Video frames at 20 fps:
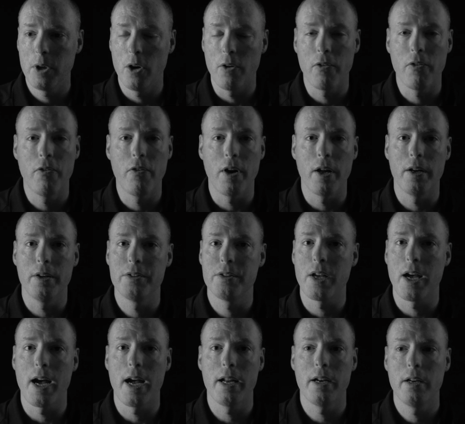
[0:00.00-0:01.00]
fun
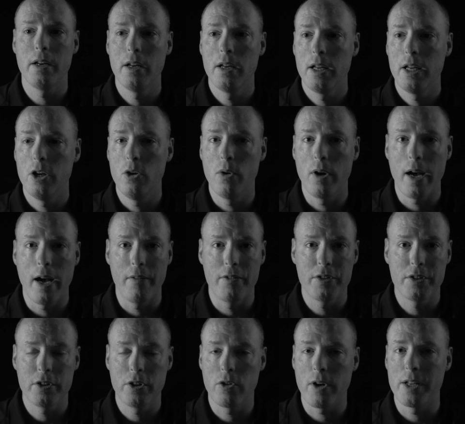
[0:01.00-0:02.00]
side. You have
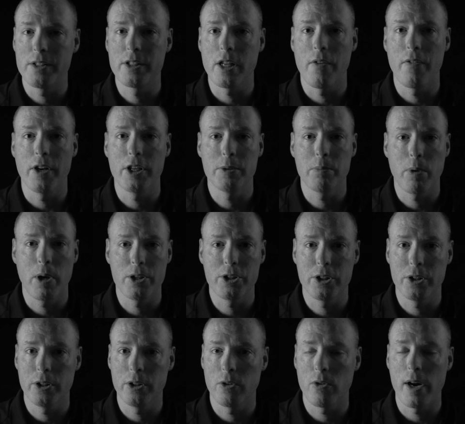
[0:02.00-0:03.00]
great
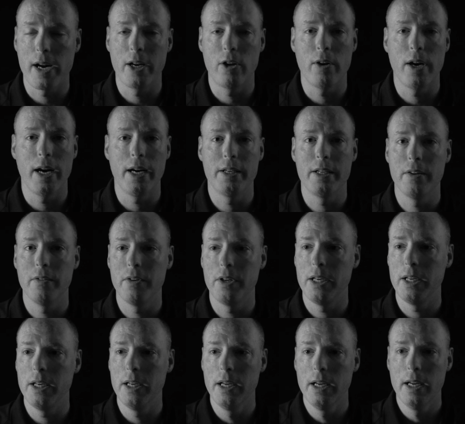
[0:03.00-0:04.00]
self-expression, great
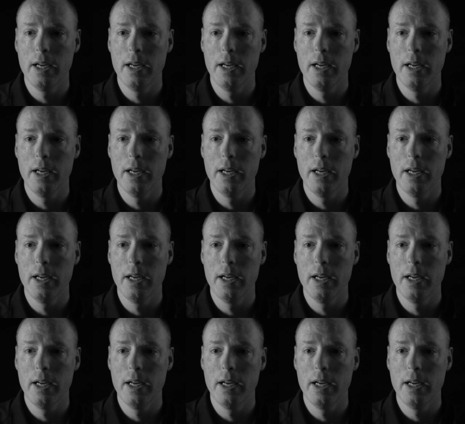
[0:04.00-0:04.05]
creativity,